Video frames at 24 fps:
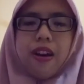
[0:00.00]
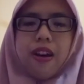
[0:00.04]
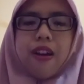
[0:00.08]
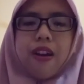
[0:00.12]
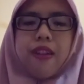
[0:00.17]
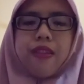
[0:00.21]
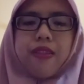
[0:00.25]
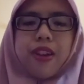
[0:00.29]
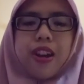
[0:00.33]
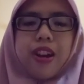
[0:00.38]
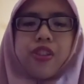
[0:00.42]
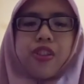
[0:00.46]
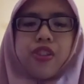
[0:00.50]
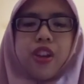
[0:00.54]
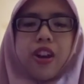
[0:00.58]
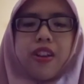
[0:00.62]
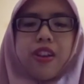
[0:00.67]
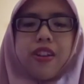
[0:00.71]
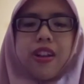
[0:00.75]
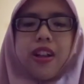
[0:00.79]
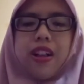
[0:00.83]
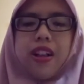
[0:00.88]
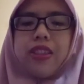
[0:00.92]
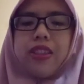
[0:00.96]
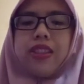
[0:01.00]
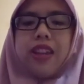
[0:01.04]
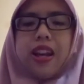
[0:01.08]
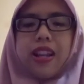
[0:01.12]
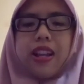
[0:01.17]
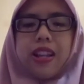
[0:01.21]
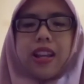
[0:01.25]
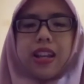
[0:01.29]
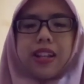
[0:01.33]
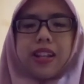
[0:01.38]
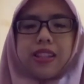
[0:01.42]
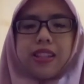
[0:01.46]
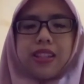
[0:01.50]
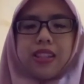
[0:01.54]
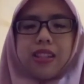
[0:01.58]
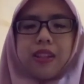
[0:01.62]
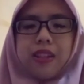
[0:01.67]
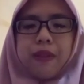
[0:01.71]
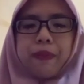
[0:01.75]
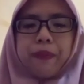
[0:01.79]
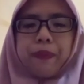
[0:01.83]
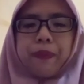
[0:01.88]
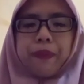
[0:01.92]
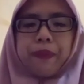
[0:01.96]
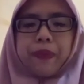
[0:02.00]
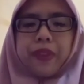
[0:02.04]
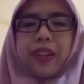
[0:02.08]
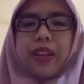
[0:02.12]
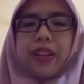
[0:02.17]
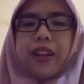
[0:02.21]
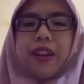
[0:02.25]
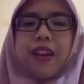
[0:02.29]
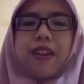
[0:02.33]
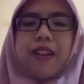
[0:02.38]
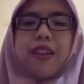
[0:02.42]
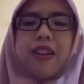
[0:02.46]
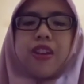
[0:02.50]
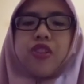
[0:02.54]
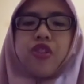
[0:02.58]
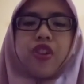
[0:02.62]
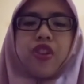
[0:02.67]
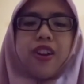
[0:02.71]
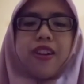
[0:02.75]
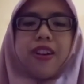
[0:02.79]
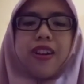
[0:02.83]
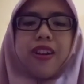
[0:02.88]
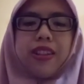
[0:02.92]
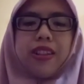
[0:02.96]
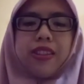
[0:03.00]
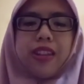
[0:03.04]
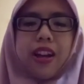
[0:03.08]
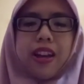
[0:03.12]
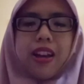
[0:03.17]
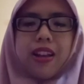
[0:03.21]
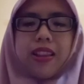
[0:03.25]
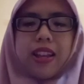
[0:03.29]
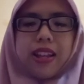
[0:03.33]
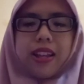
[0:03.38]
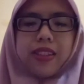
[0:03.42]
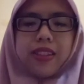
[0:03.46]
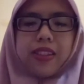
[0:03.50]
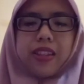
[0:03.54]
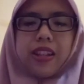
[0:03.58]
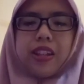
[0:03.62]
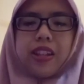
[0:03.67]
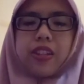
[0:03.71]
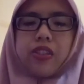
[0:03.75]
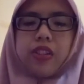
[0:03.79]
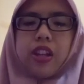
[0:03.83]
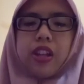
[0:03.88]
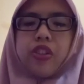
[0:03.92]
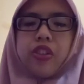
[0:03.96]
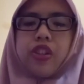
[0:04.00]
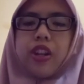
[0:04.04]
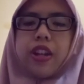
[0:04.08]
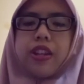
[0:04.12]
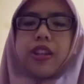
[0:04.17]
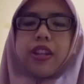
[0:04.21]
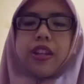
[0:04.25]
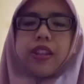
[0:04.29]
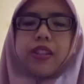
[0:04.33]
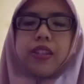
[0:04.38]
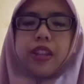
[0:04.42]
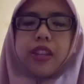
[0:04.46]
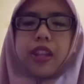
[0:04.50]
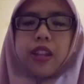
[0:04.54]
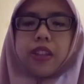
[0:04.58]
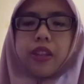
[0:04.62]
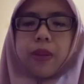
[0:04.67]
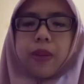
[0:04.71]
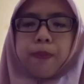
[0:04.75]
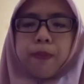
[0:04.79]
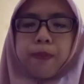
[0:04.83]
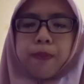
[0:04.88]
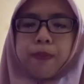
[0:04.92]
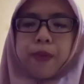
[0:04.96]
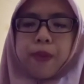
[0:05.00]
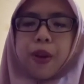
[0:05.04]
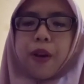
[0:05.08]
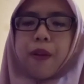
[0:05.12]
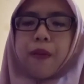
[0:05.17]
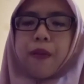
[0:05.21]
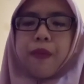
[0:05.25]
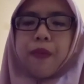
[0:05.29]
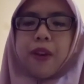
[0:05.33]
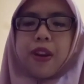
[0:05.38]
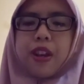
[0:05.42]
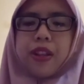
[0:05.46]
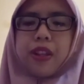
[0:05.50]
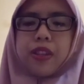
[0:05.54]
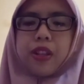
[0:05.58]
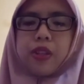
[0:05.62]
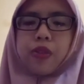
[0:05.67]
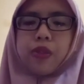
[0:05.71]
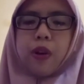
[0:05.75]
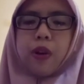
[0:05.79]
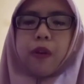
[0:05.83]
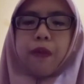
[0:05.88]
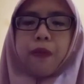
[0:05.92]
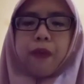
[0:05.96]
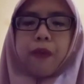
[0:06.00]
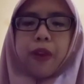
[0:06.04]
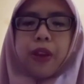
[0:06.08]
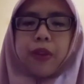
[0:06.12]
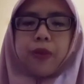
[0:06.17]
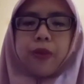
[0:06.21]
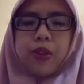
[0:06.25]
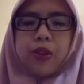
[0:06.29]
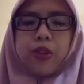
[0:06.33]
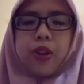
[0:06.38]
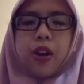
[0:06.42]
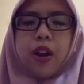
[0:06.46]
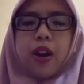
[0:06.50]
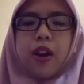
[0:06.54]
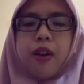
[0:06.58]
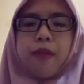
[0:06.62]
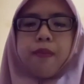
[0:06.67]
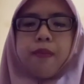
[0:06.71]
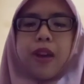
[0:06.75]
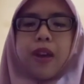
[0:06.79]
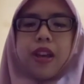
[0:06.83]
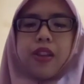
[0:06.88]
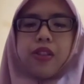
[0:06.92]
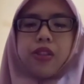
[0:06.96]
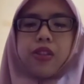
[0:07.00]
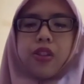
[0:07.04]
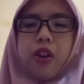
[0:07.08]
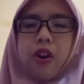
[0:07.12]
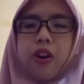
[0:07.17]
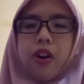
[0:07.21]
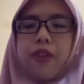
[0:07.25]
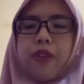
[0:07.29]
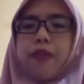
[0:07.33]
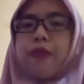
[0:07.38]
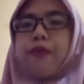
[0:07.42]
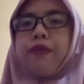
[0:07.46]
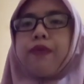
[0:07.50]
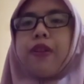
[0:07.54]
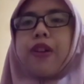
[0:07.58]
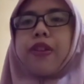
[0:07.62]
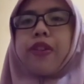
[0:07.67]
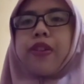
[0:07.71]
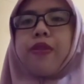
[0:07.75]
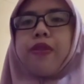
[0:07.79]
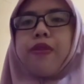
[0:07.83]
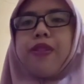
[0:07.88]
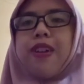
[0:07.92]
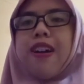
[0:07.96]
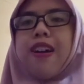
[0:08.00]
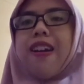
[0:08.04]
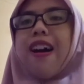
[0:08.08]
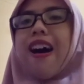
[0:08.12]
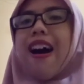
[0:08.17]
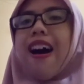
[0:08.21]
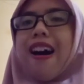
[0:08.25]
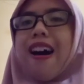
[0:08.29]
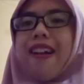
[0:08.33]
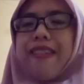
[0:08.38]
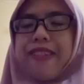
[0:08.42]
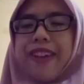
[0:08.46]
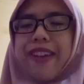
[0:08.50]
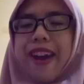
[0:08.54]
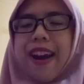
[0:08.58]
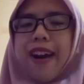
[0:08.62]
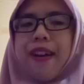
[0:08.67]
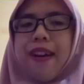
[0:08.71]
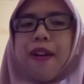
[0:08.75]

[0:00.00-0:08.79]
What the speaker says: Regional dialects. Regional dialects is such distinctive varieties of language based on particular area.